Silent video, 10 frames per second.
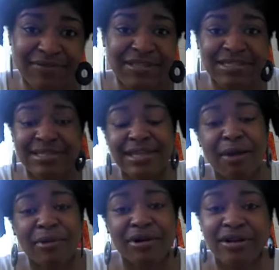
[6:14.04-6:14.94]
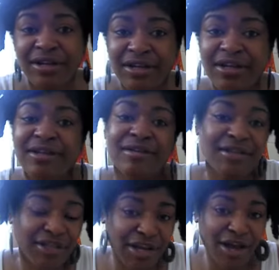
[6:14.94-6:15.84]
if it's the summer,
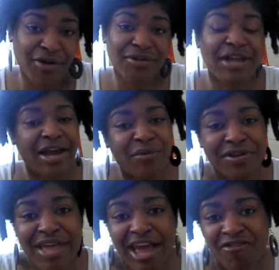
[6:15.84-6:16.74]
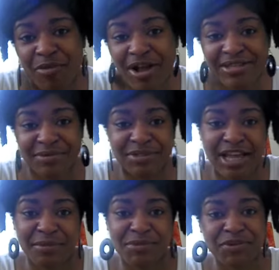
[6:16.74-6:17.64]
you know, you got to wear the half bra
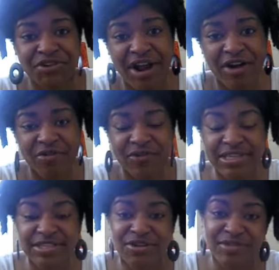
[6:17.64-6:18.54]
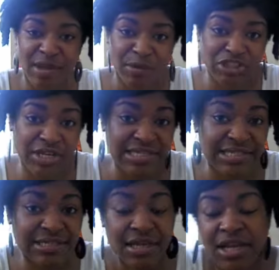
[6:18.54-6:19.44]
sometimes with your outfits and your summer
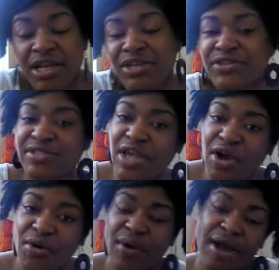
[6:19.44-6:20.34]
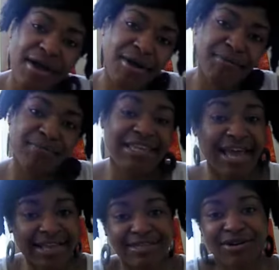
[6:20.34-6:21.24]
dresses. So, um,
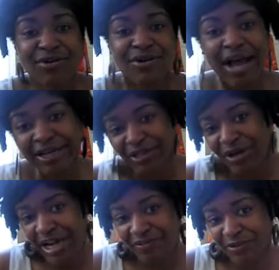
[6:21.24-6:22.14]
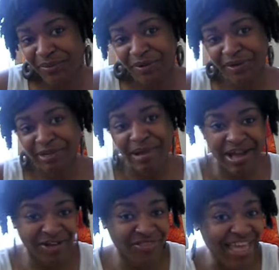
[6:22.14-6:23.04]
yeah, so I don't have to worry
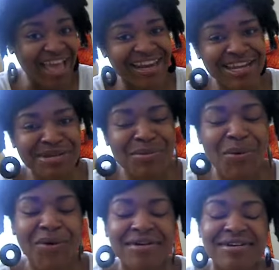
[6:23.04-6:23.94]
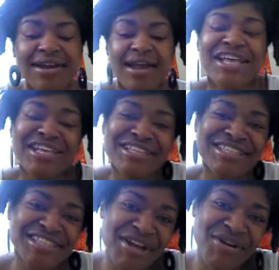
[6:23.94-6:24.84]
about that anymore.
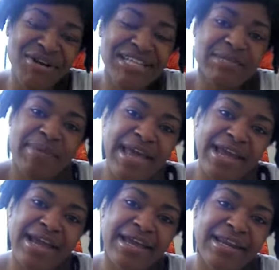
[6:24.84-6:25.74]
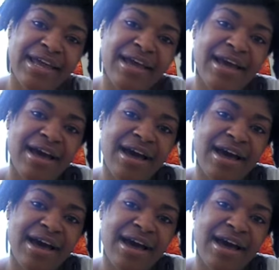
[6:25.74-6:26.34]
So it's been uh,